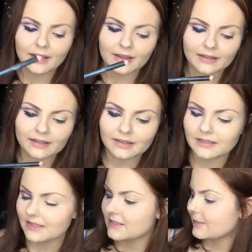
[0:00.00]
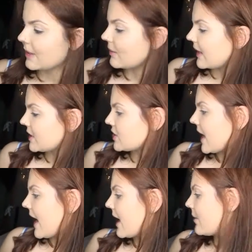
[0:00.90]
and you need it to be quite
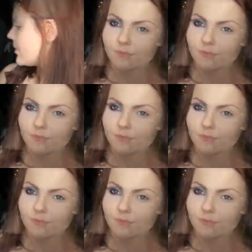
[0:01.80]
sharp.